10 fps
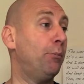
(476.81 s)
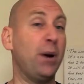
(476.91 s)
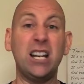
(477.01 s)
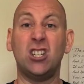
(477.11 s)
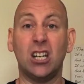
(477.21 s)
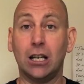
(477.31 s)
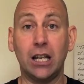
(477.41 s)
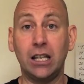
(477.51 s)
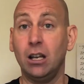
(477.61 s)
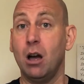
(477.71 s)

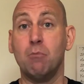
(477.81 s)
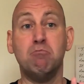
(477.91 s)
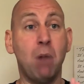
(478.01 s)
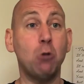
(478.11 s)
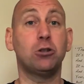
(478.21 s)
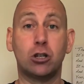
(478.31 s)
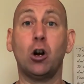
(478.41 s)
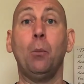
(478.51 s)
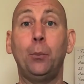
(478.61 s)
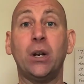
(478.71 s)
basically, most
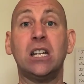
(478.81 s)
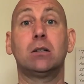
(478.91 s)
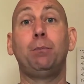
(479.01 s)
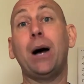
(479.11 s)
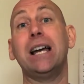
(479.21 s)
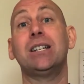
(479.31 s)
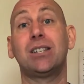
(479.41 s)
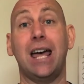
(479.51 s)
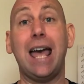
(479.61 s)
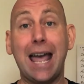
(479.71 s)
companies
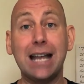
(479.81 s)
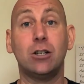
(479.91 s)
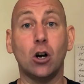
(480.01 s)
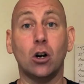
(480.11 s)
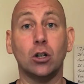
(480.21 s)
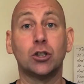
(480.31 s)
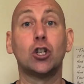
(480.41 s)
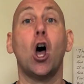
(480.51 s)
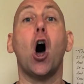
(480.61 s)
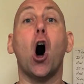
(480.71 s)
base their head guards